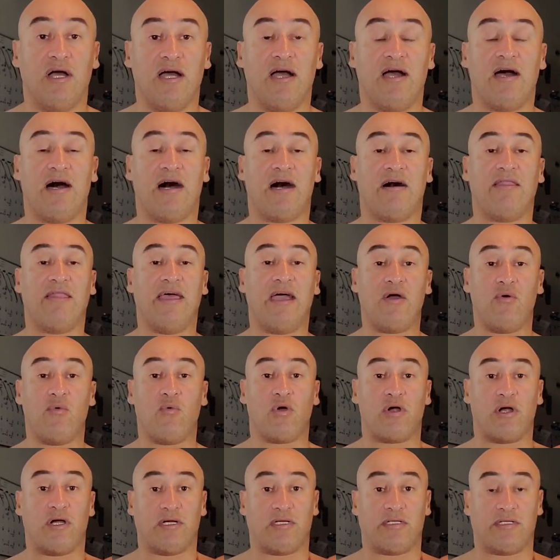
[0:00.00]
How that
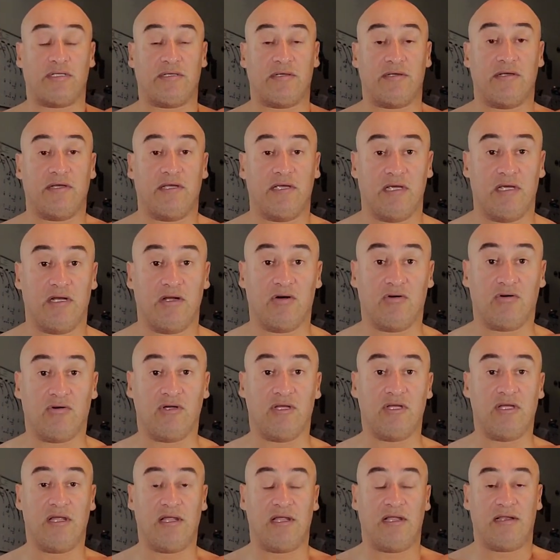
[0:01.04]
works.
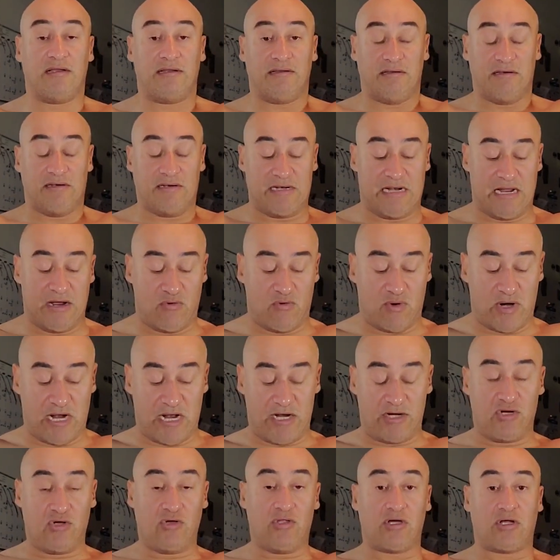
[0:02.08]
Like when I
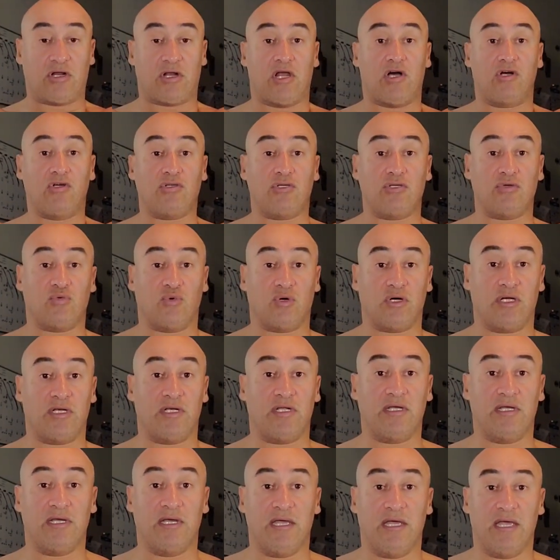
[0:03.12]
do the closest one,
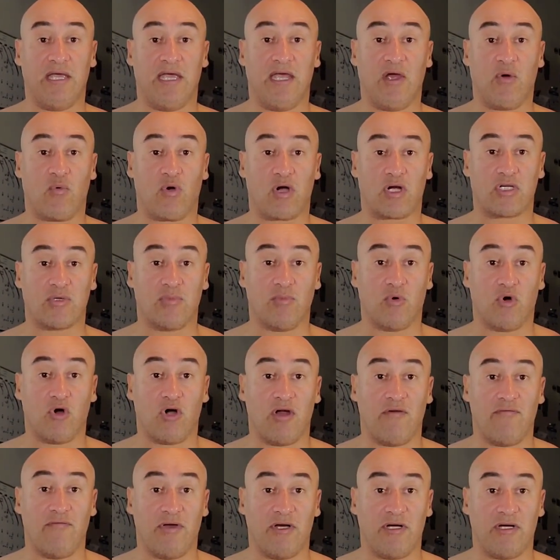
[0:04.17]
it works more
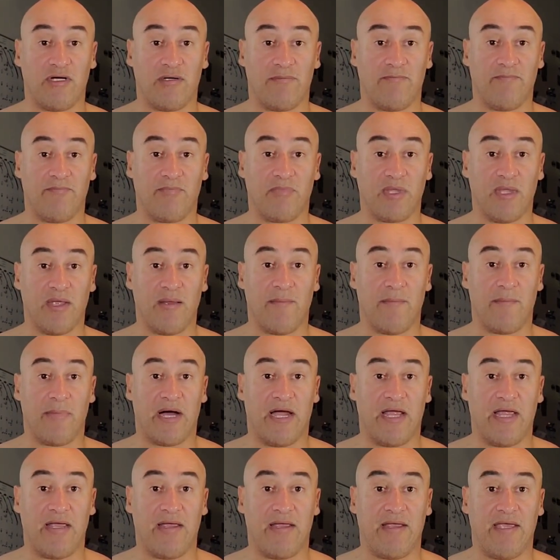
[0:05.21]
of
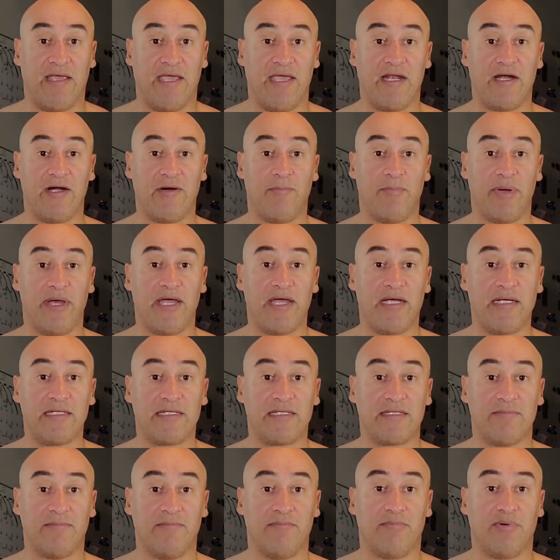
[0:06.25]
my inner
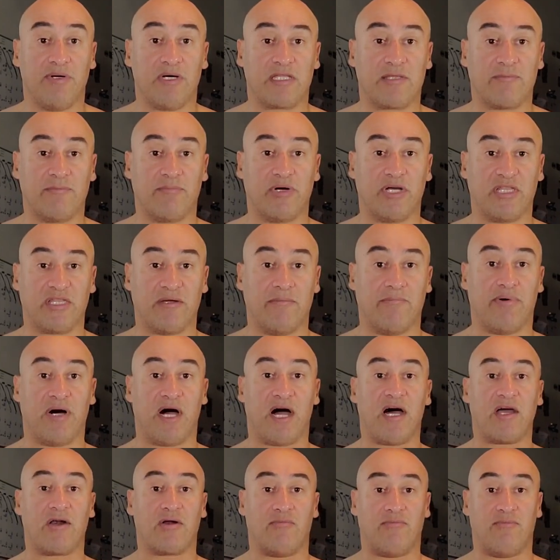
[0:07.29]
pecs, but the
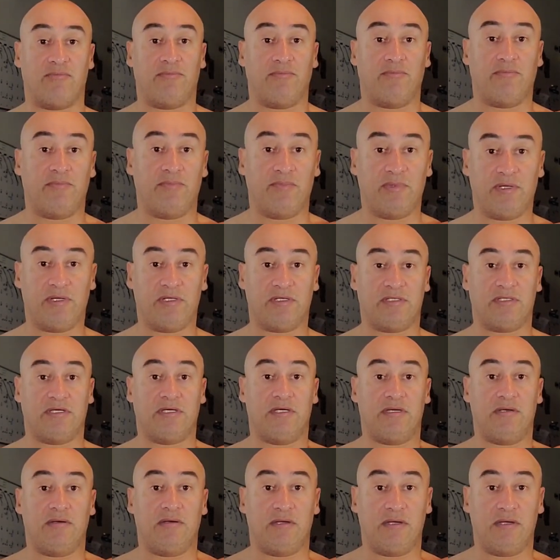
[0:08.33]
bottom. See,